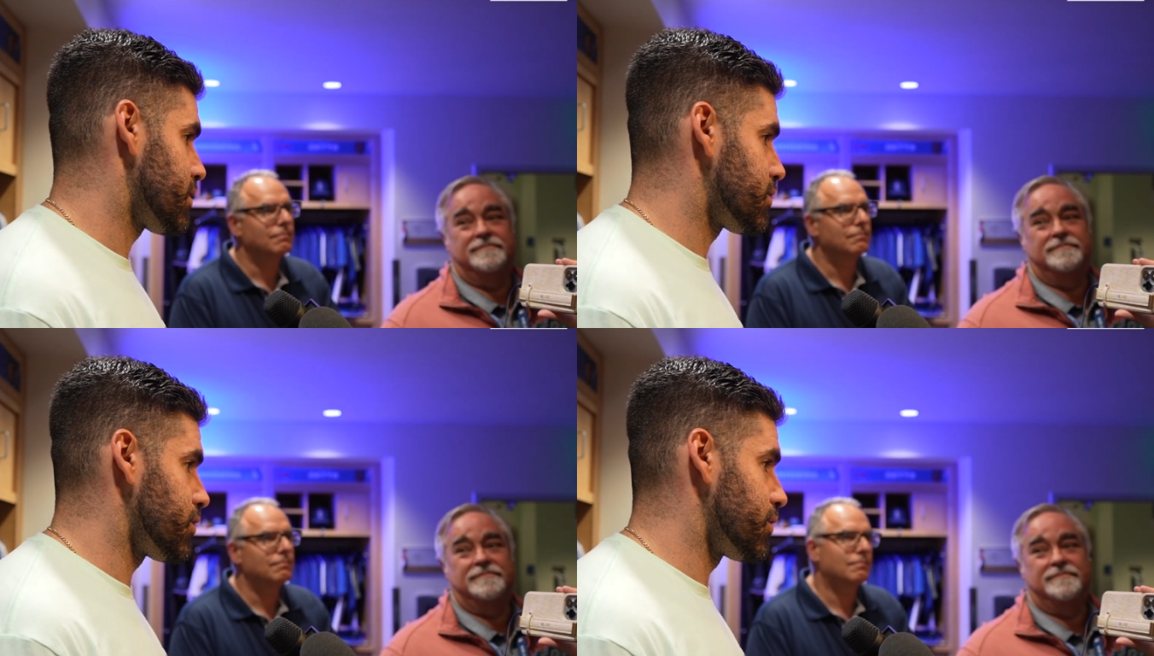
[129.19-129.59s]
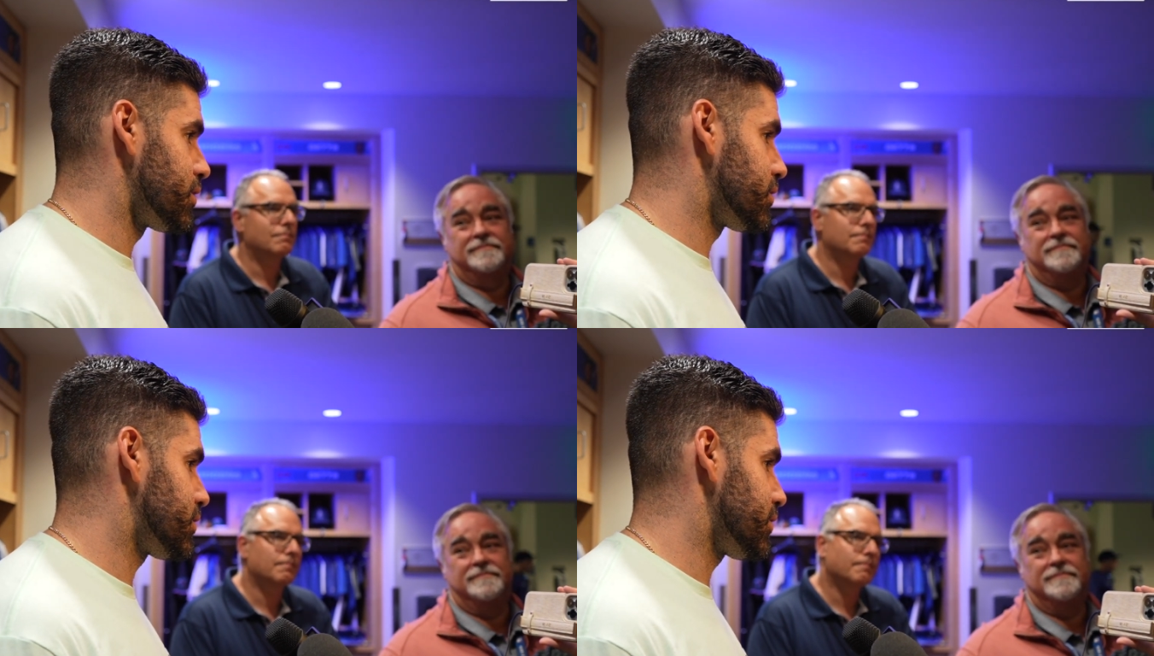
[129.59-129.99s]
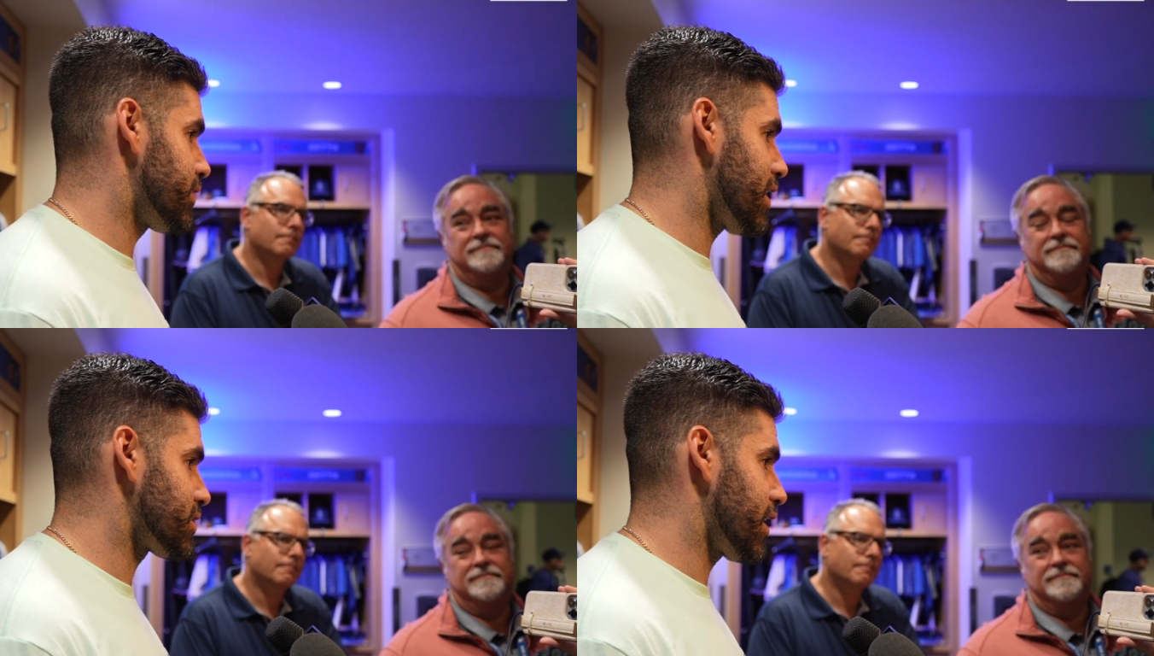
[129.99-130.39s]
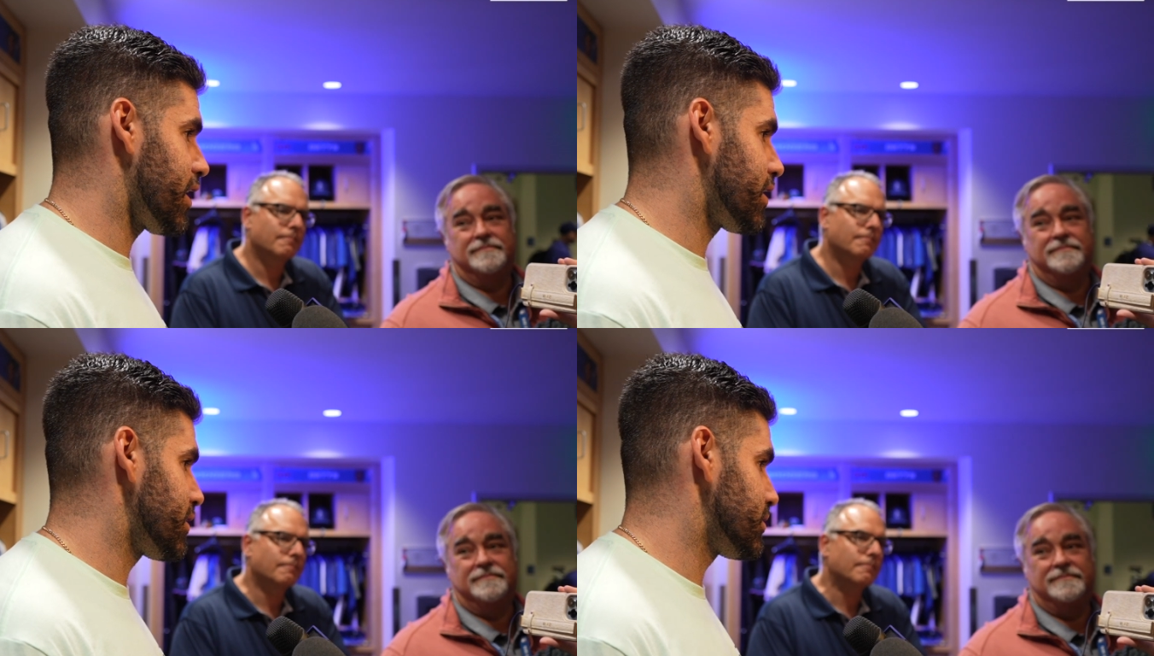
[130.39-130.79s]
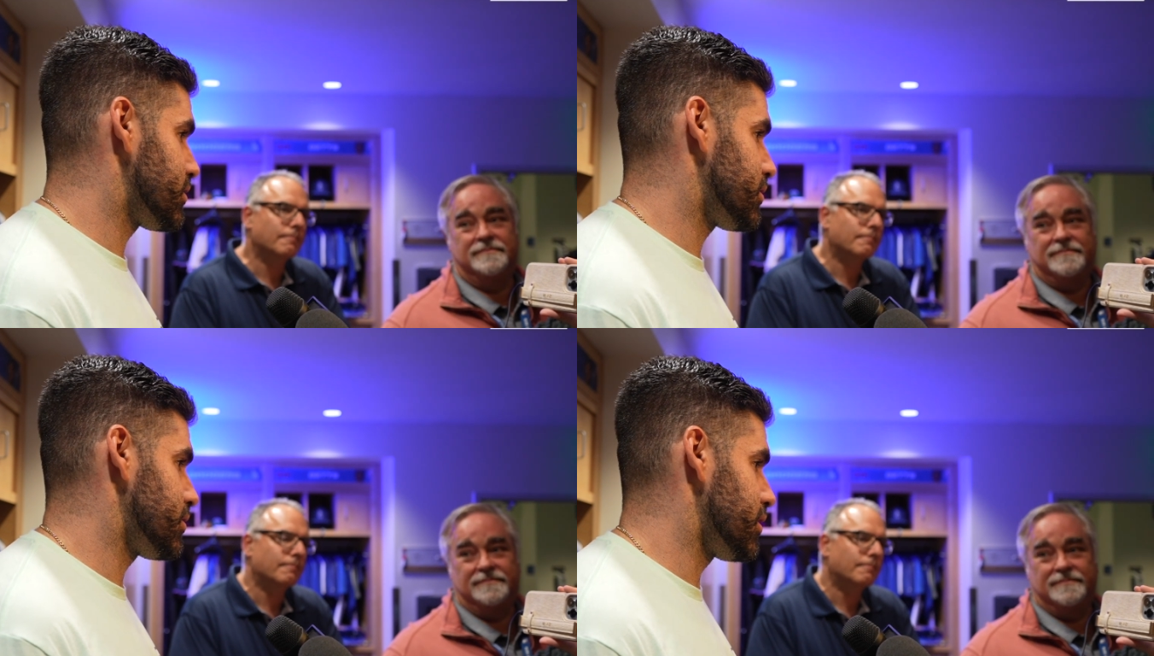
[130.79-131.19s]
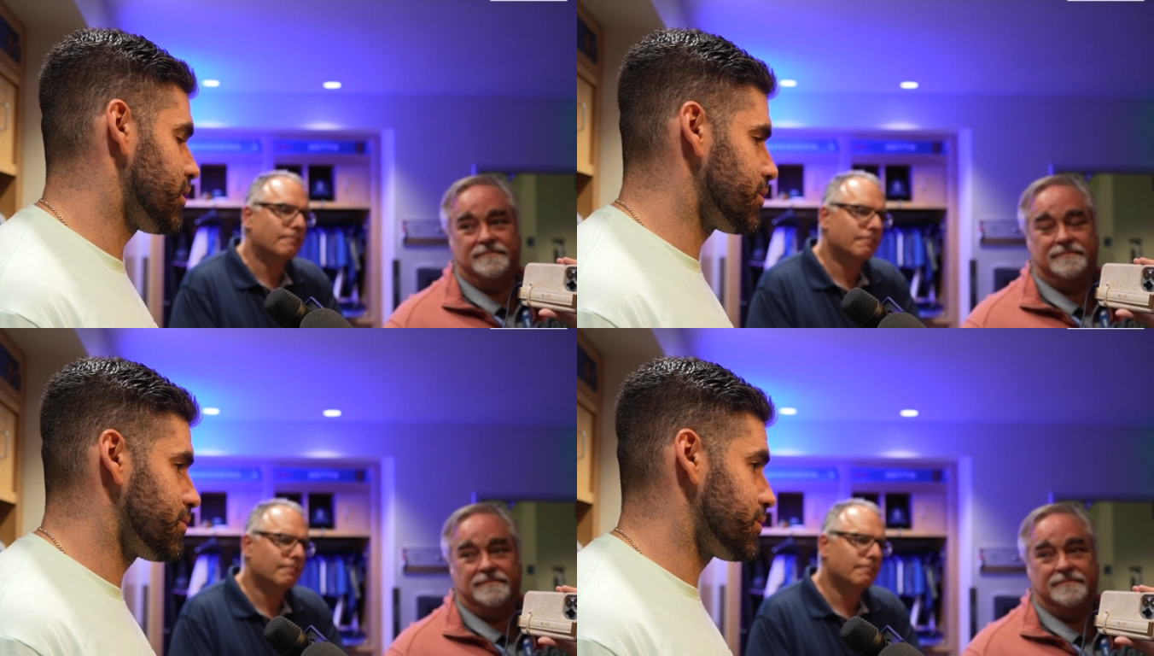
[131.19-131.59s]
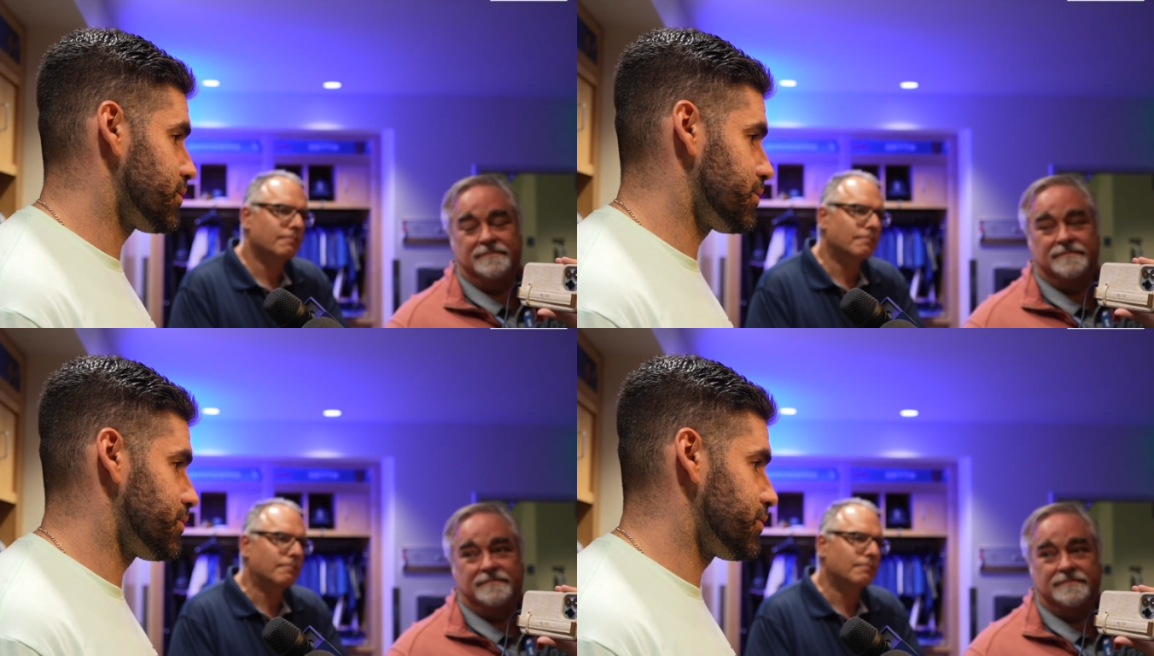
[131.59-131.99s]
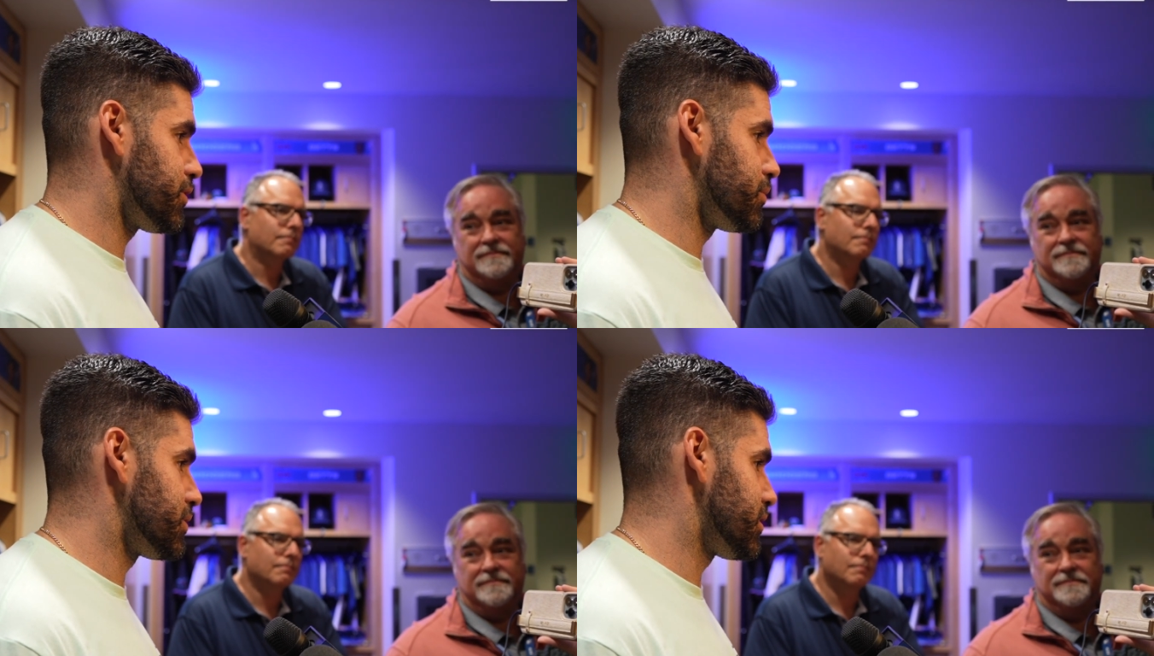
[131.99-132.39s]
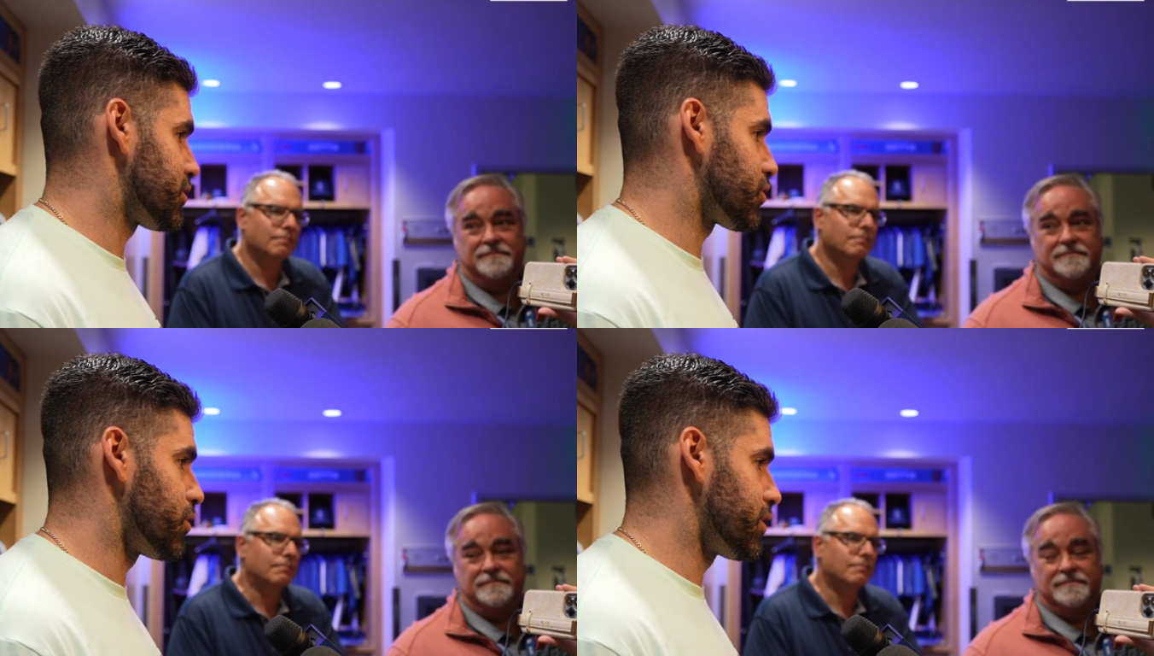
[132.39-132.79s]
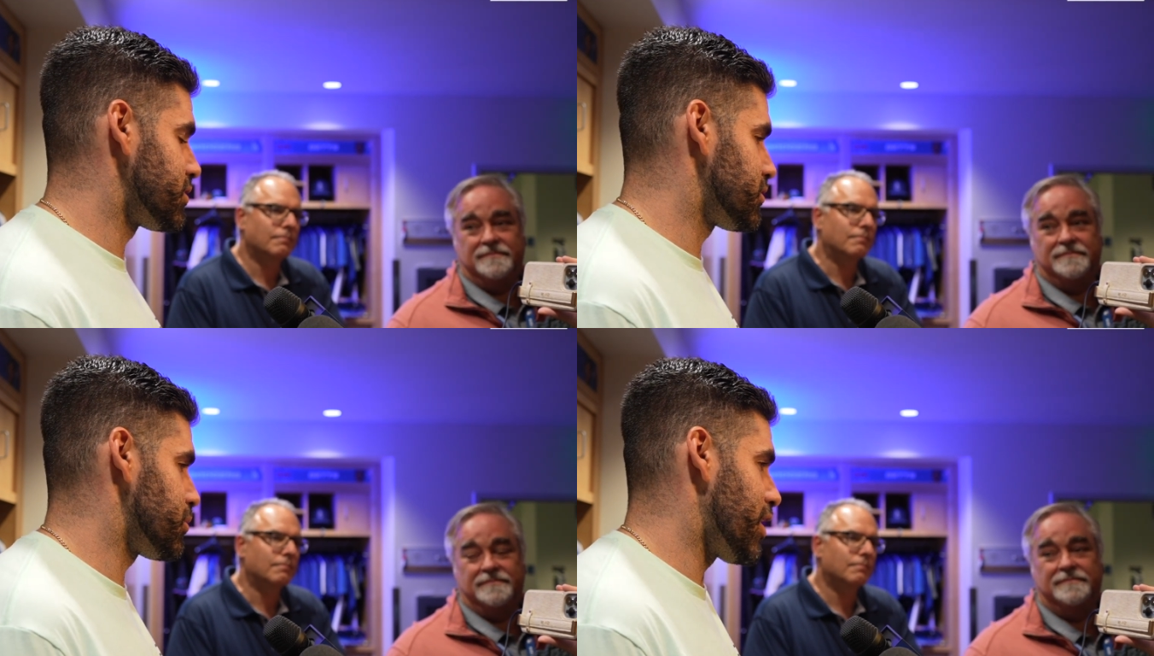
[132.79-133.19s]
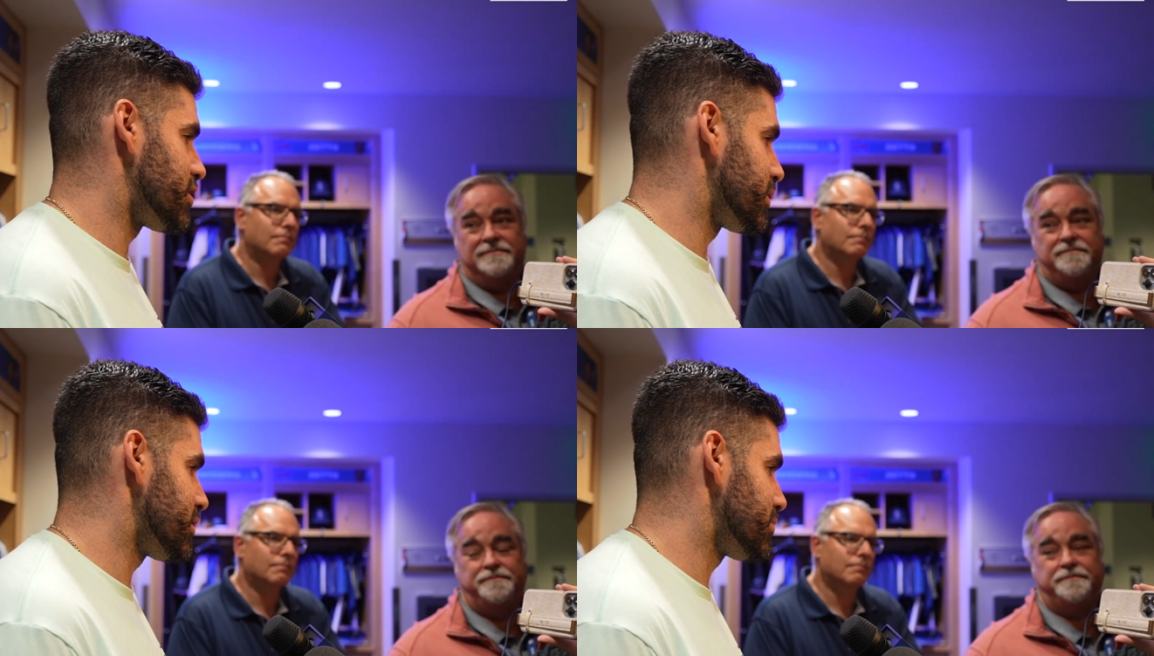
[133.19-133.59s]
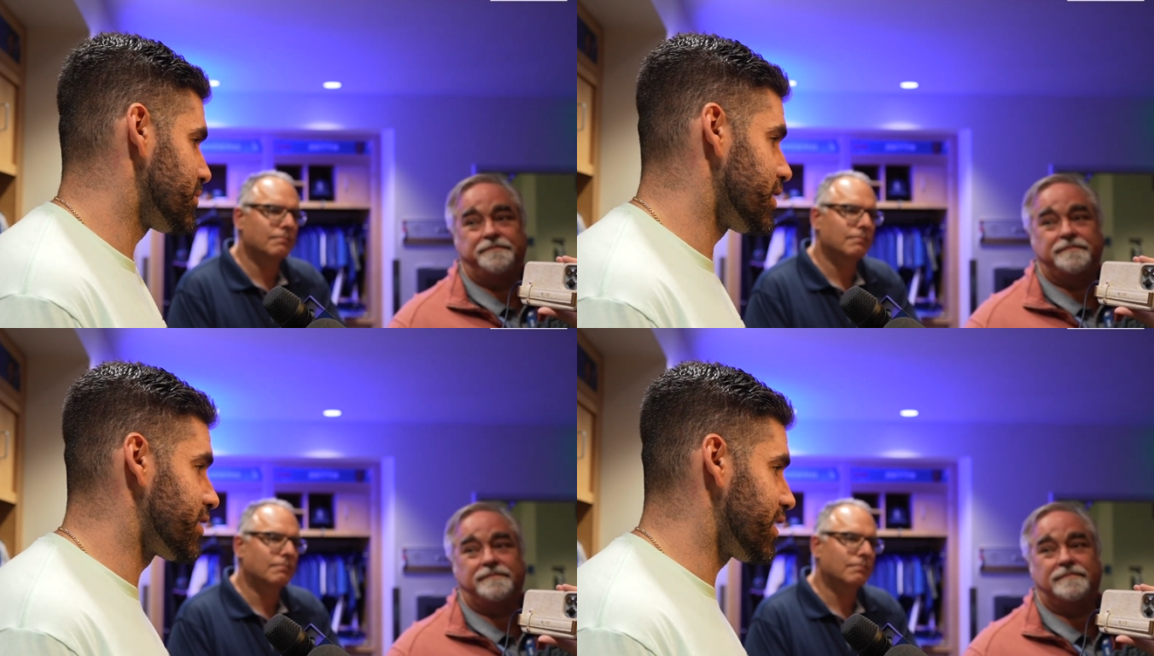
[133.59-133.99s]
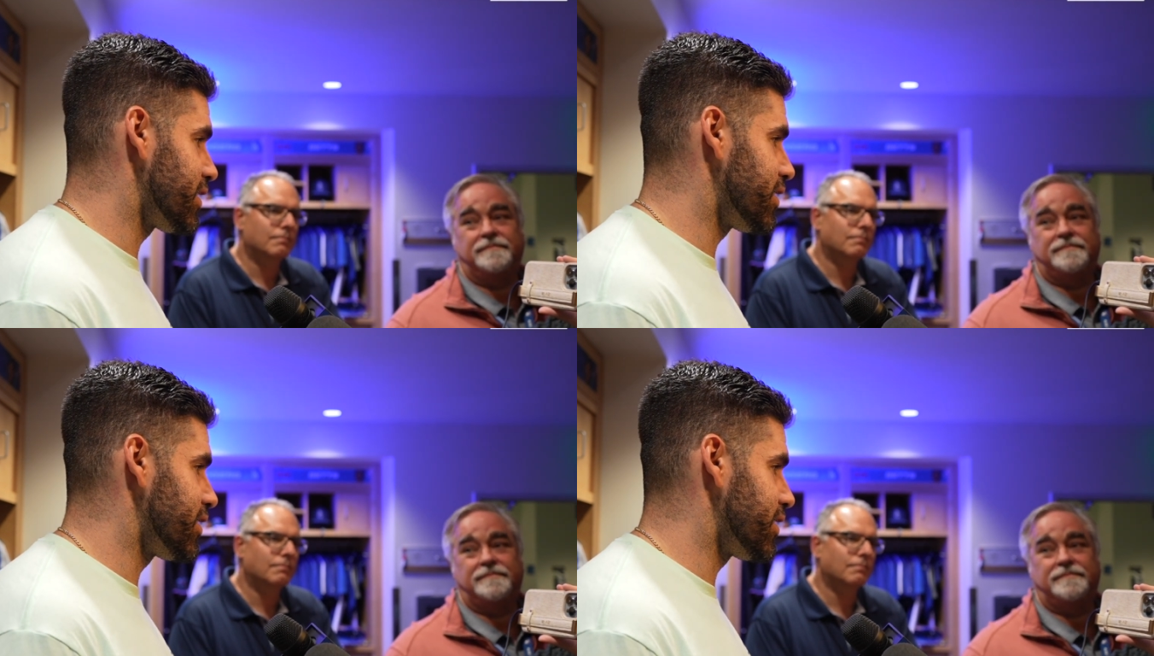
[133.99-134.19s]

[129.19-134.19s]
Speaker 1: so he's a fast guy. He's, you know, for him to score doesn't surprise me like that.